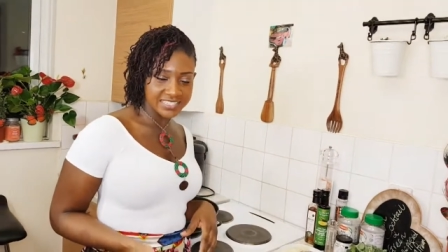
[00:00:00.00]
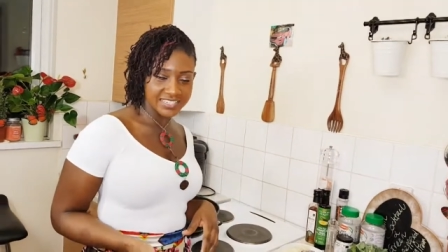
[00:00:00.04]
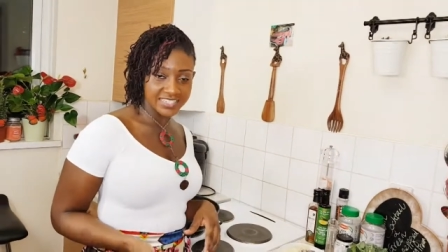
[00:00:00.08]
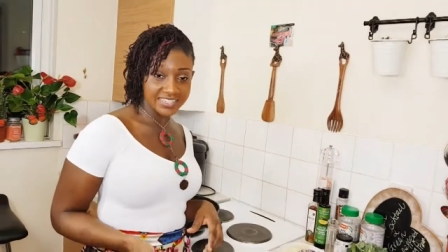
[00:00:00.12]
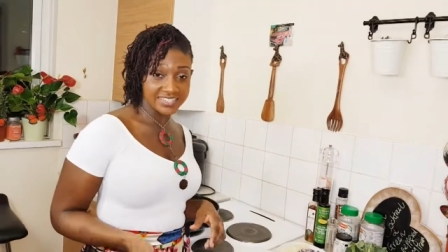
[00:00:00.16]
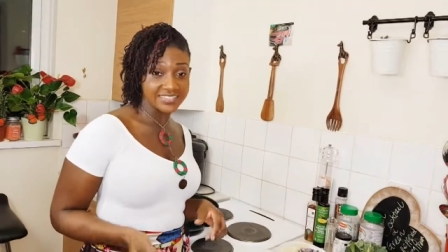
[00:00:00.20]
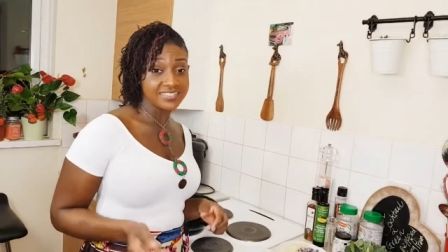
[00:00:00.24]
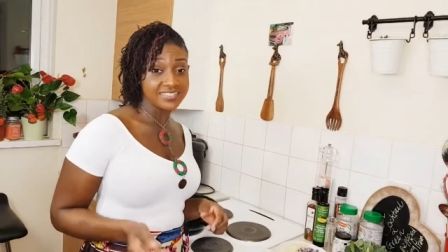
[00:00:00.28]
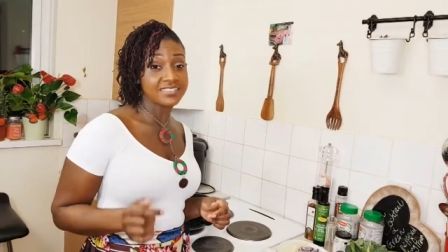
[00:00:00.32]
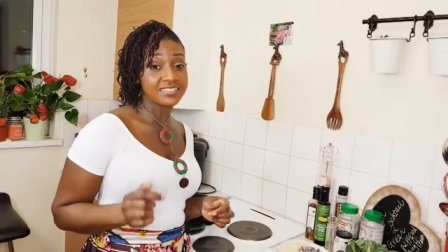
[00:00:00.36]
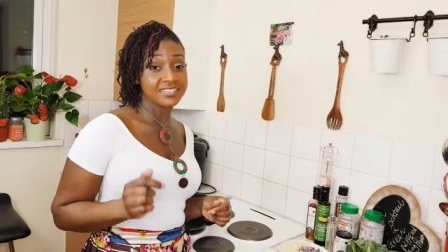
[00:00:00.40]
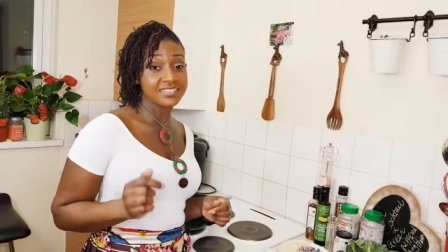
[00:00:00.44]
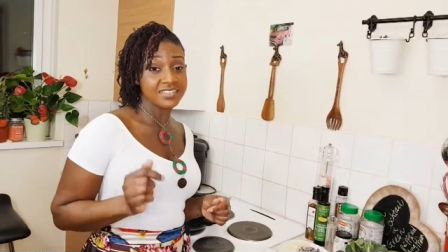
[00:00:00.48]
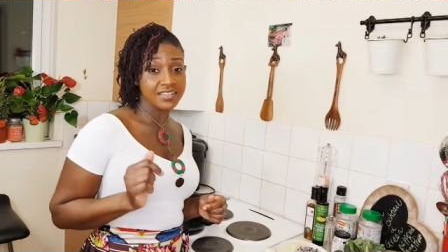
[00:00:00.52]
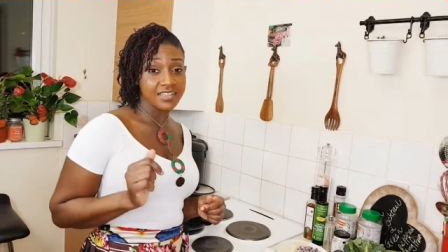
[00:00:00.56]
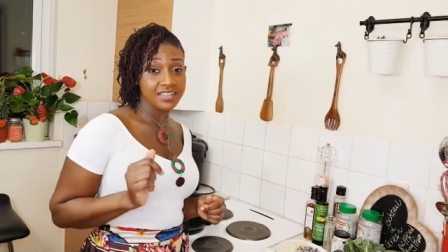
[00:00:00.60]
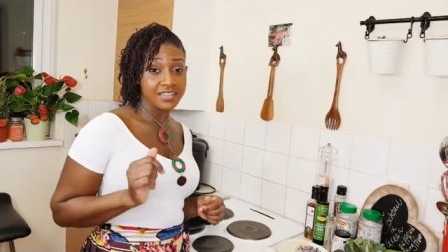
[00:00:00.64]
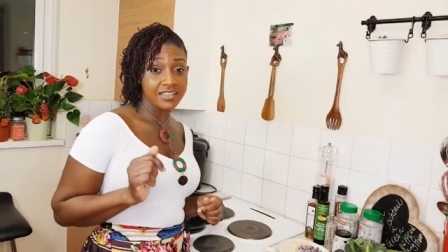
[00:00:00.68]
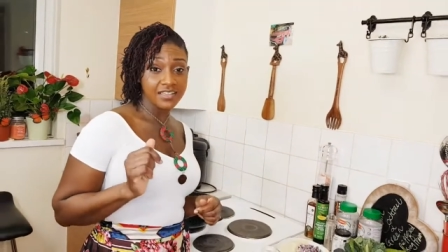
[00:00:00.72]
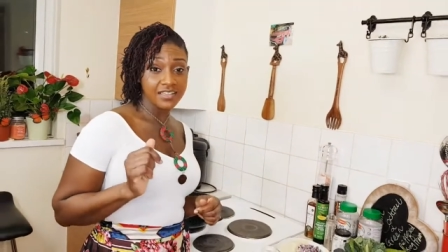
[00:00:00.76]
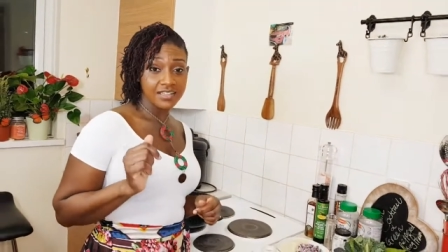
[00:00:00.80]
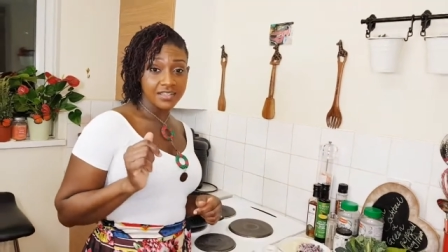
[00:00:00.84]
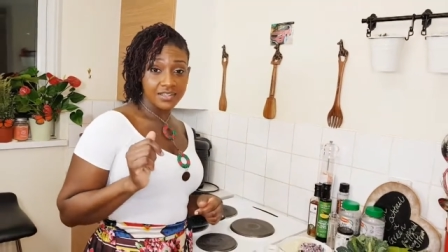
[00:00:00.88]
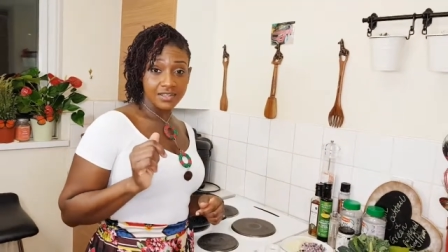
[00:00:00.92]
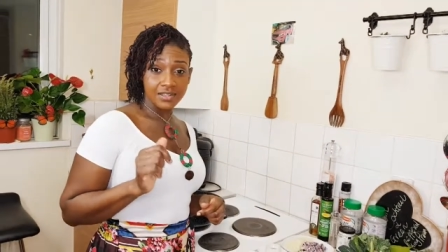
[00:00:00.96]
it, the
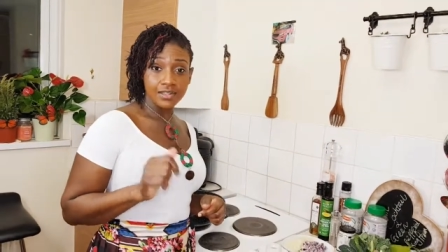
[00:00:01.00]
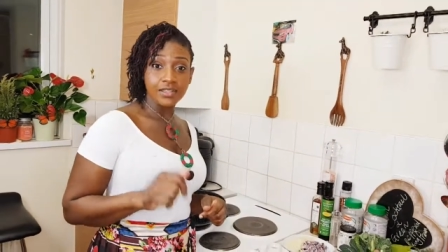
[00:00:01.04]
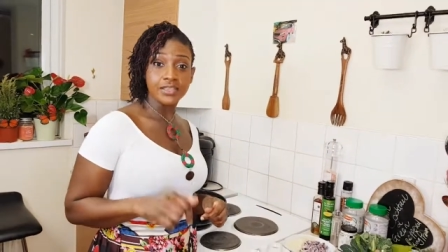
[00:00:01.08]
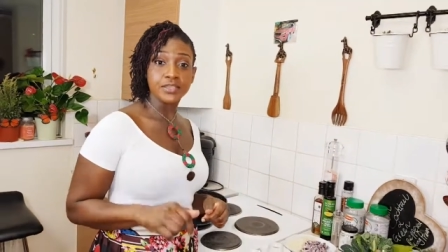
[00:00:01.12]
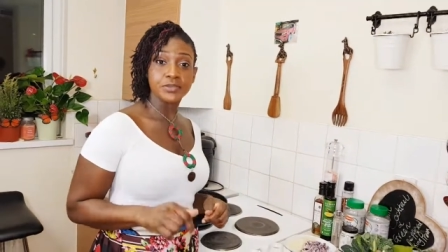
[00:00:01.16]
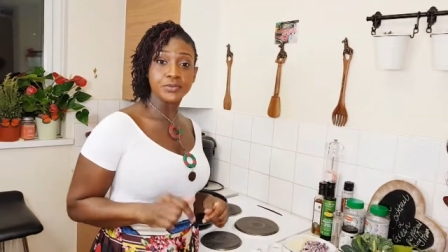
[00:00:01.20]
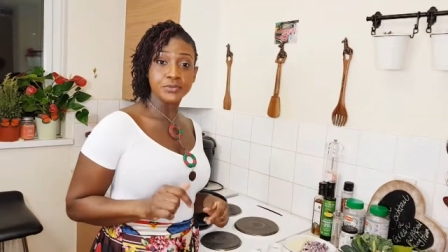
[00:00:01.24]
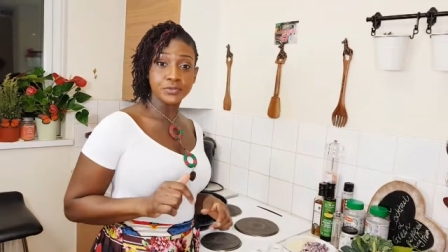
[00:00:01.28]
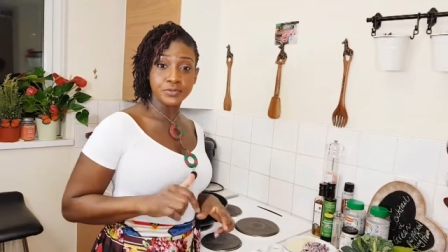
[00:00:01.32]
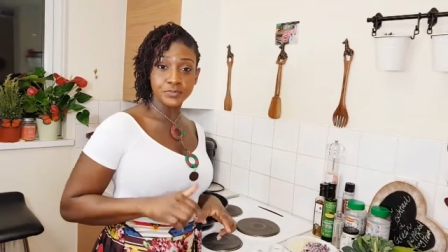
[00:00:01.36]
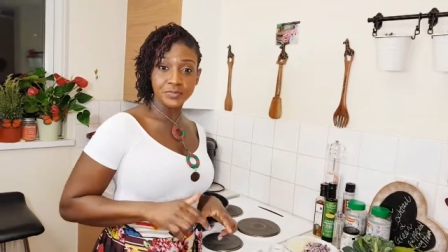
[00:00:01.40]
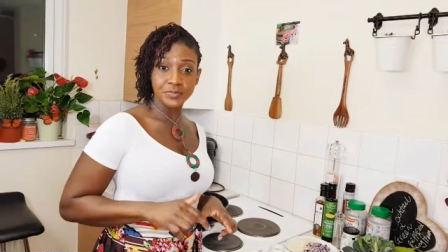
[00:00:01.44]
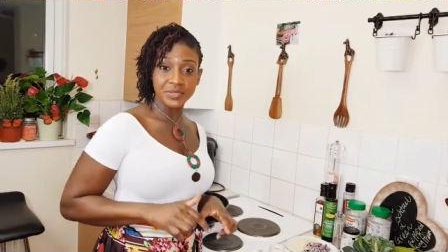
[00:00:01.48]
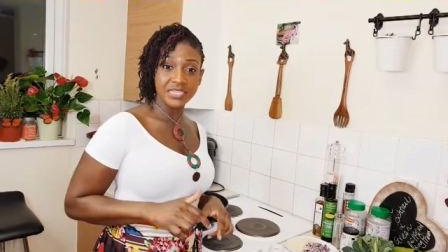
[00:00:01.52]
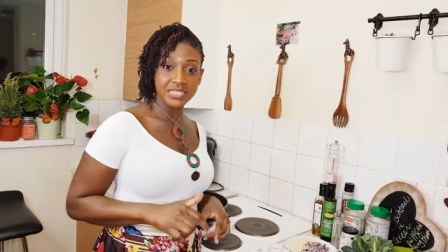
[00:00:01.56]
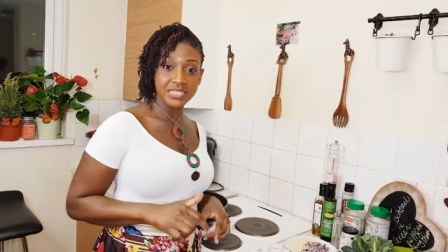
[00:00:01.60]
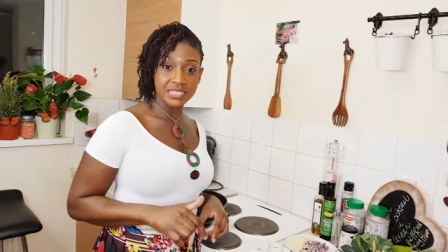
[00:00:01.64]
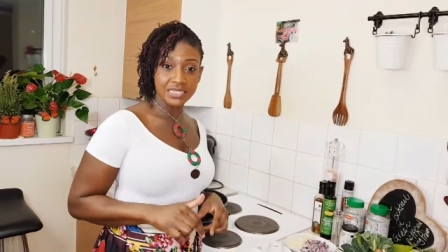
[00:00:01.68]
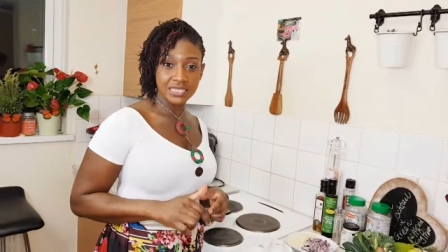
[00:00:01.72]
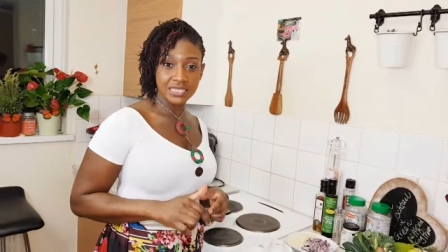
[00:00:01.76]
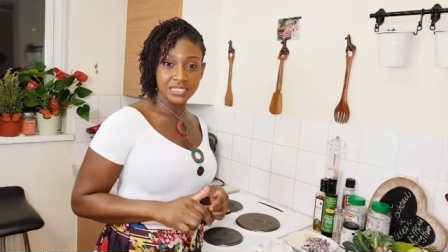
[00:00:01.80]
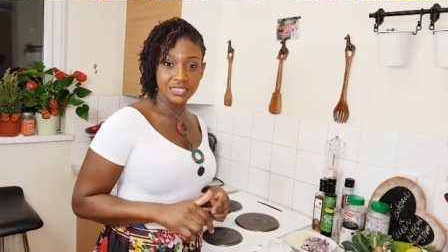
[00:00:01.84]
link will be in the